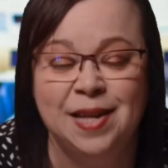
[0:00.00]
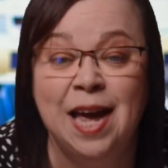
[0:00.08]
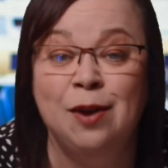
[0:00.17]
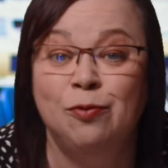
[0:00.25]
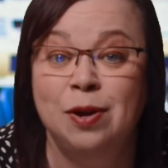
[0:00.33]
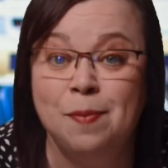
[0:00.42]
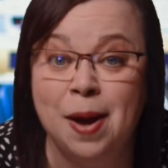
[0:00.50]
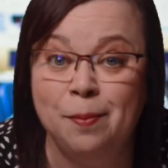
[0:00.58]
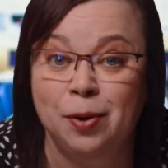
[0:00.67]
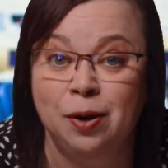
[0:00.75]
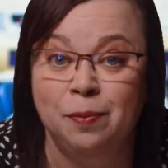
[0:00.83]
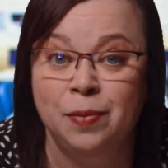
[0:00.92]
And
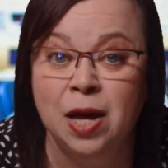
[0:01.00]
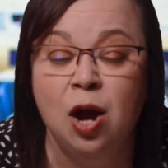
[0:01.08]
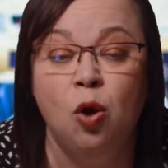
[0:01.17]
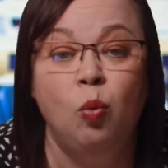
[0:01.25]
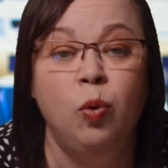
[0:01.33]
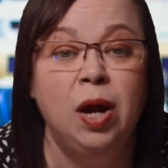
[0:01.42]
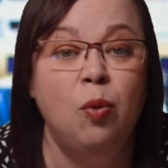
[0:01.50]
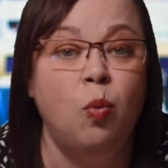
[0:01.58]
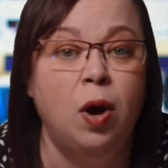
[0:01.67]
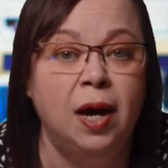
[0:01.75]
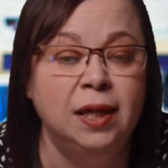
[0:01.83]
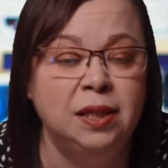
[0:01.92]
remember, we
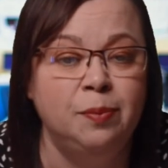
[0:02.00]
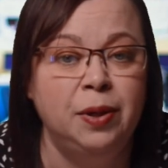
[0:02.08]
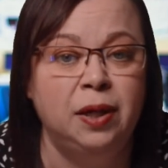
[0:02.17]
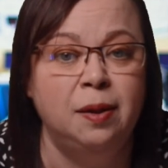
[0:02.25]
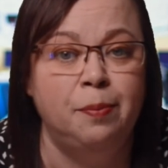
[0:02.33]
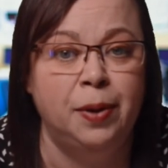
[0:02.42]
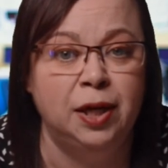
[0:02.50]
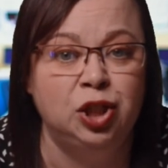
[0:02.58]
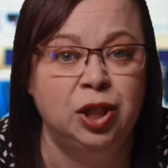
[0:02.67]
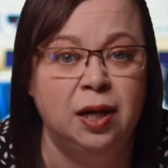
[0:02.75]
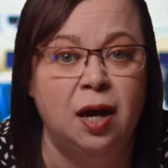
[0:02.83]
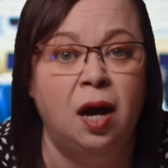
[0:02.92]
want to build a
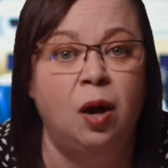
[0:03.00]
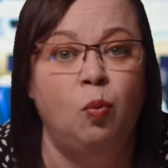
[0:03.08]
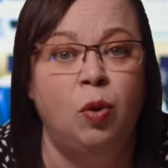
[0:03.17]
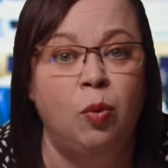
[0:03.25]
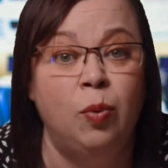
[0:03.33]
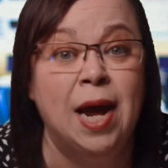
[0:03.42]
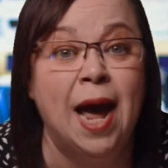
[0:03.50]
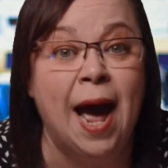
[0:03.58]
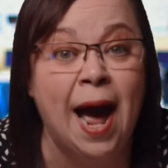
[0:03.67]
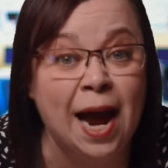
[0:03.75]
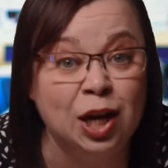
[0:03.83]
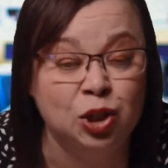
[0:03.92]
budget on what we
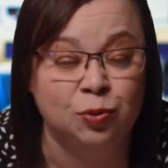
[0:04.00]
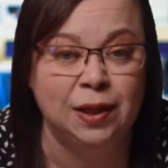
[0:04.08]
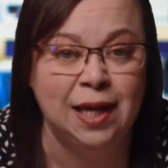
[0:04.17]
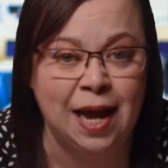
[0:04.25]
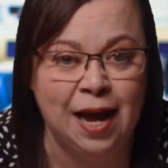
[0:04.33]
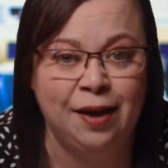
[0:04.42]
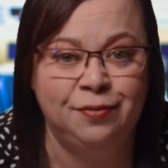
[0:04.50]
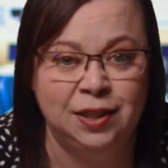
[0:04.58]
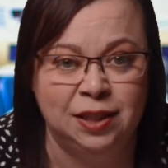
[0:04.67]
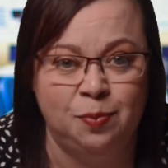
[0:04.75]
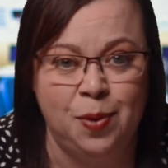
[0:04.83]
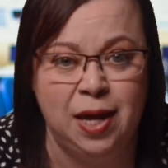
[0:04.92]
actually have to
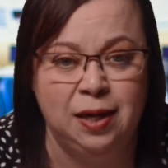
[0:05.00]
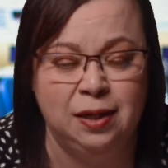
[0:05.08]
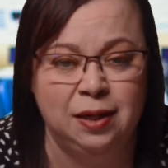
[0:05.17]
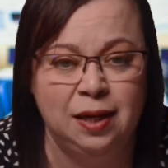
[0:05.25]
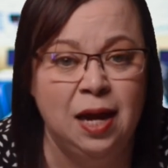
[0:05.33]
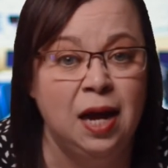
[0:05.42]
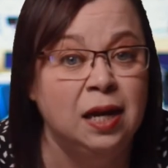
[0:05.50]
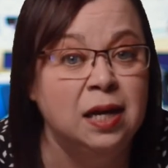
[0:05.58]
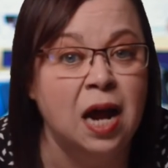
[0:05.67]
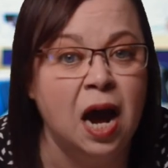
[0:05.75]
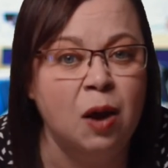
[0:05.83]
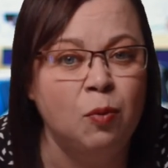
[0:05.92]
spend,
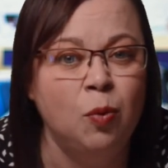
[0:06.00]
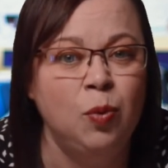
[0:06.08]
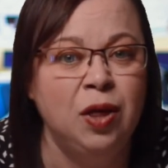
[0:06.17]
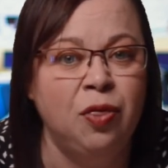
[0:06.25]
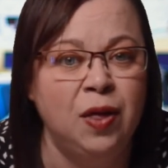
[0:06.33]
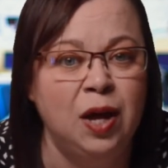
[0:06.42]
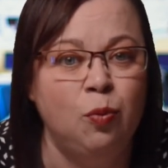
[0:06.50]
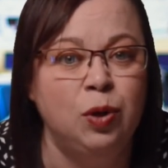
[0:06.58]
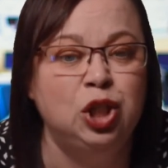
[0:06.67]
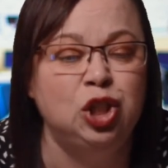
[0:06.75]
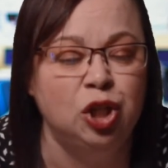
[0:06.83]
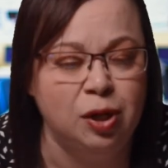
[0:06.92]
not what we think we
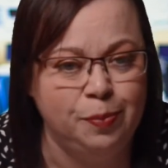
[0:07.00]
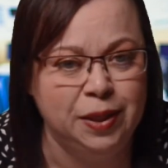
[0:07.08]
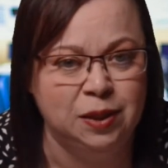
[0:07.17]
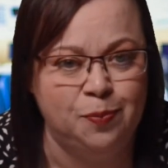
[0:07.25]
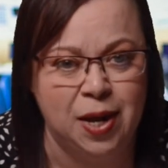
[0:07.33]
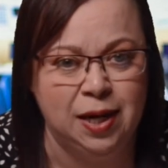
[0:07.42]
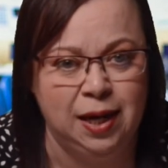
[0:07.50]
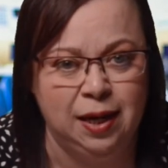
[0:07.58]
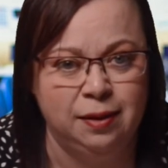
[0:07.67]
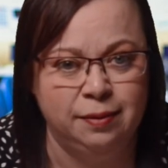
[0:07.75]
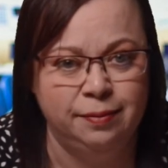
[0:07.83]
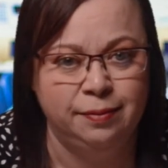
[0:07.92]
should be spending.